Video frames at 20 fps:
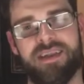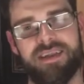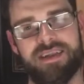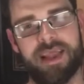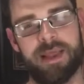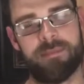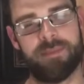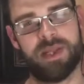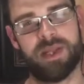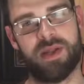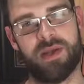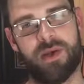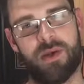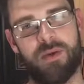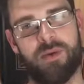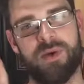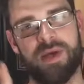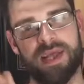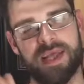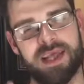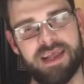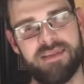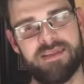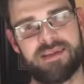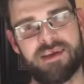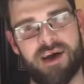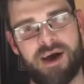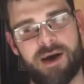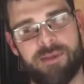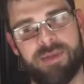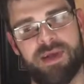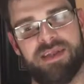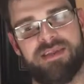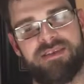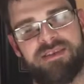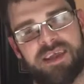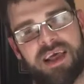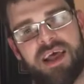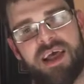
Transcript: Let me know in the comments,